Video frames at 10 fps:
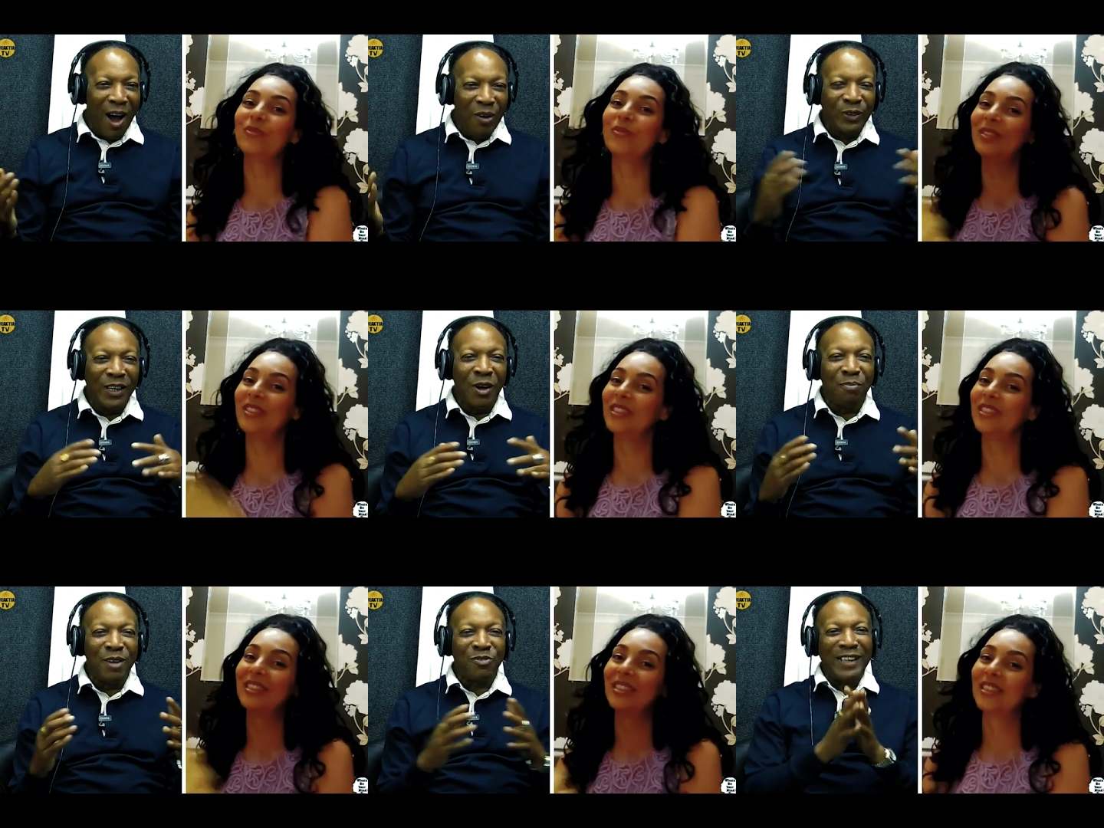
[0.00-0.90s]
Speaker 1: I went with a
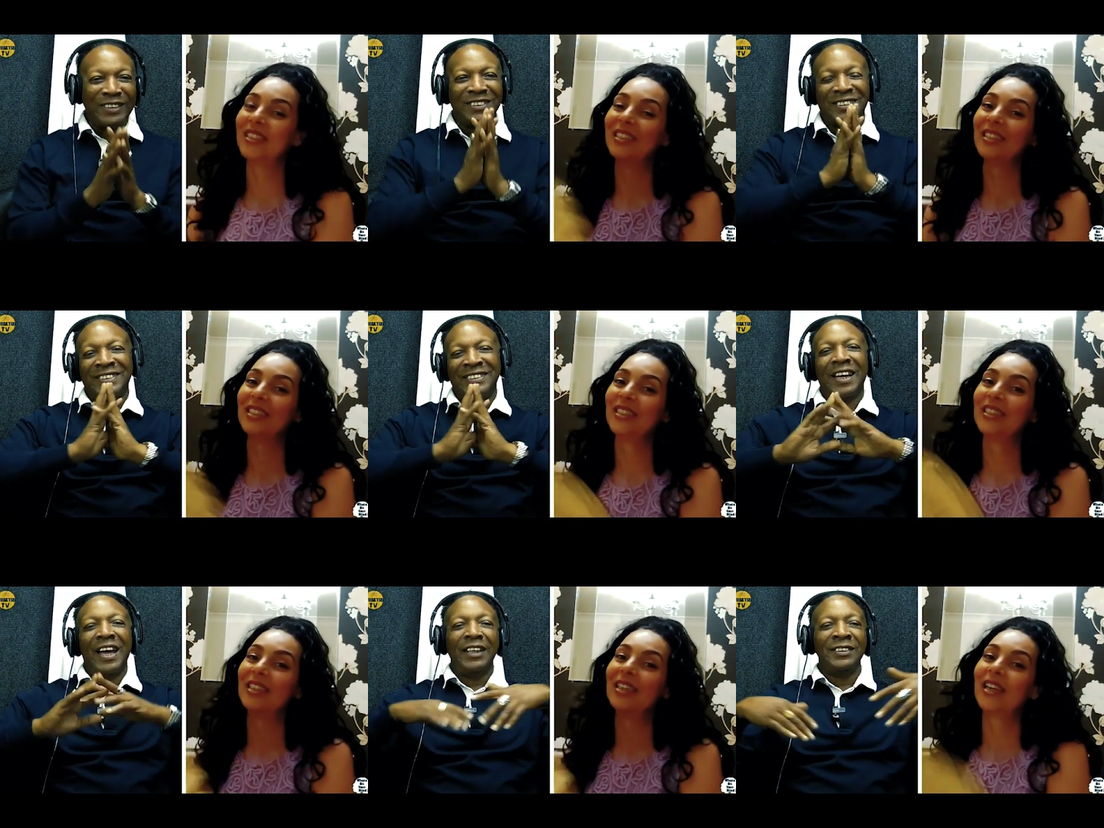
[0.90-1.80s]
couple of
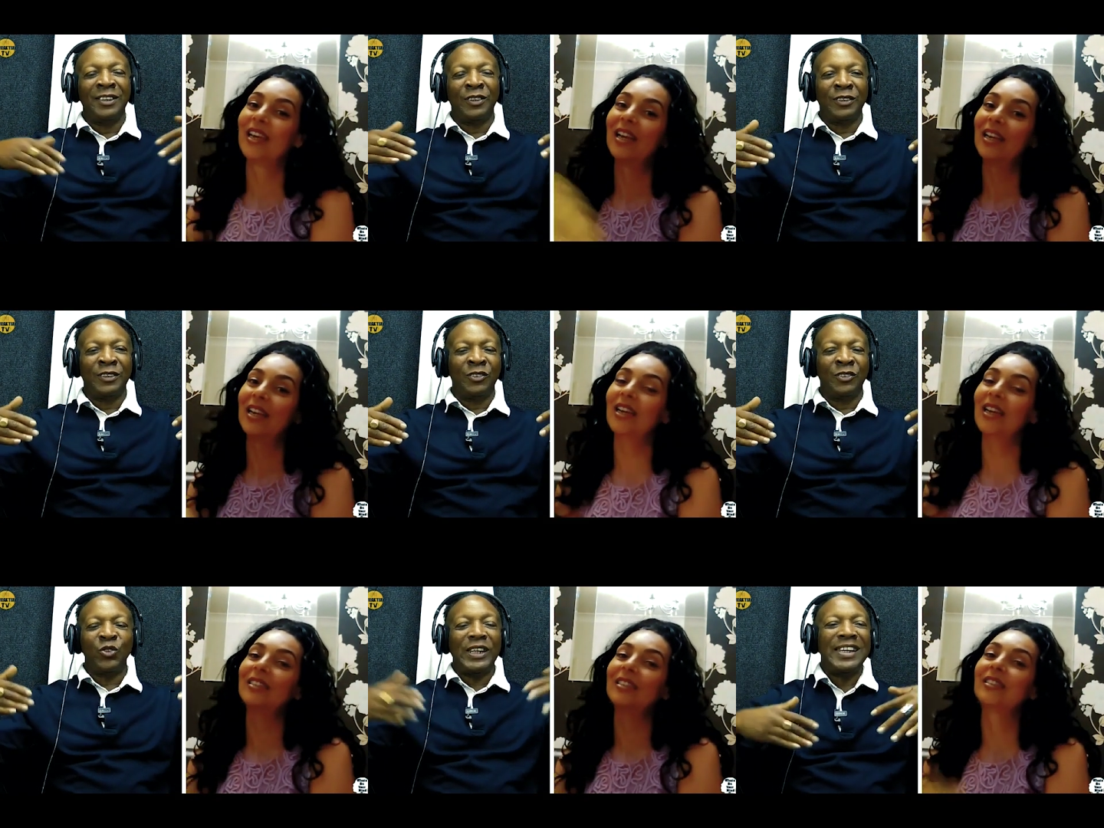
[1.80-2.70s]
friends and
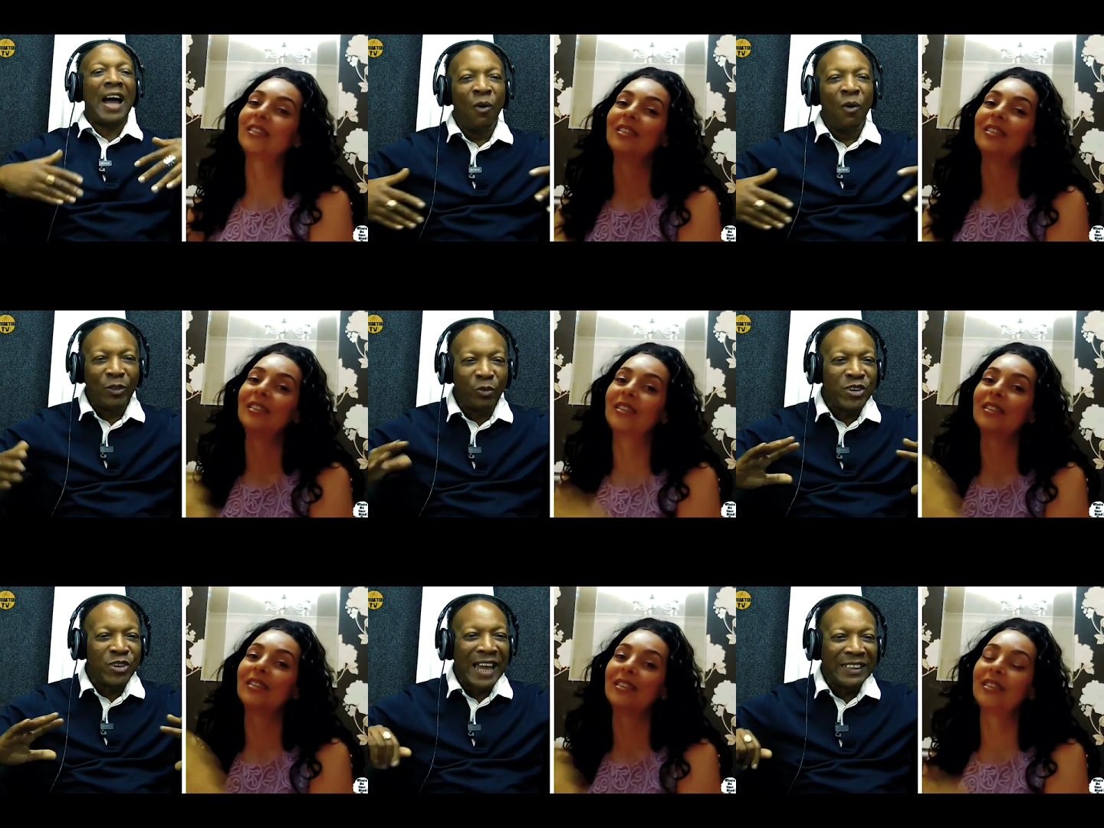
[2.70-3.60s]
yeah. three what
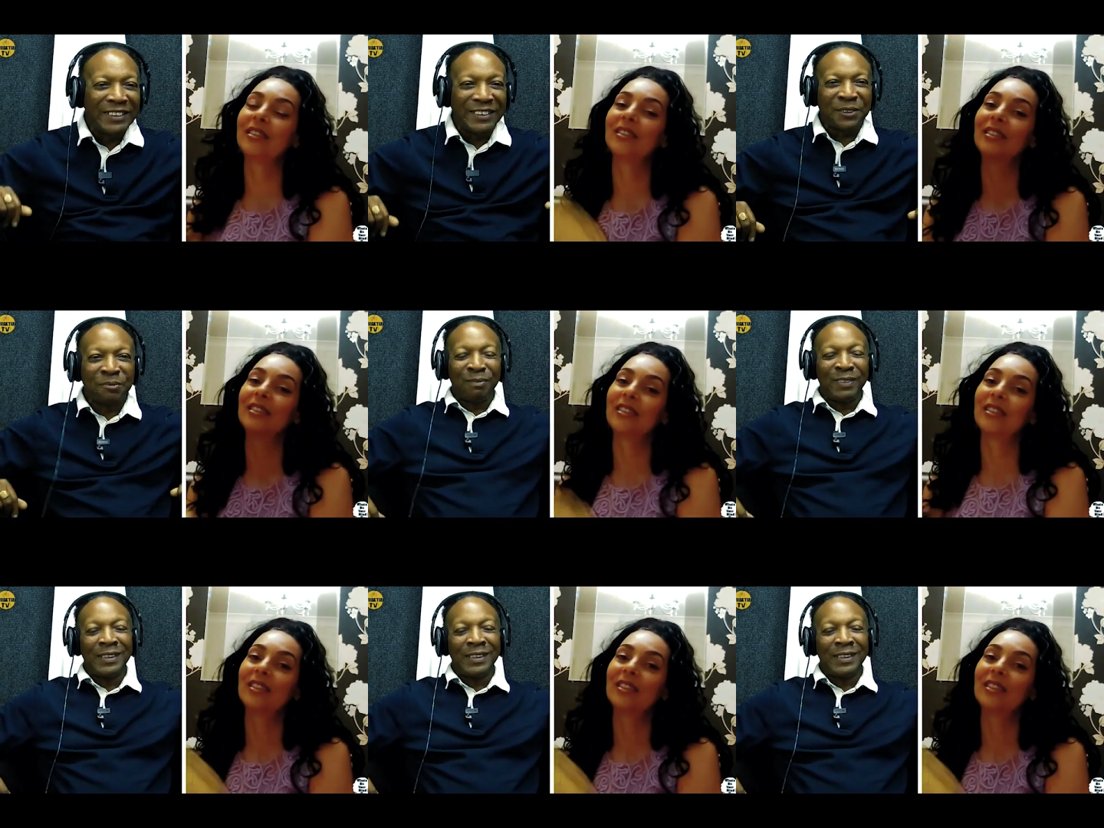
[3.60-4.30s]
with three ladies,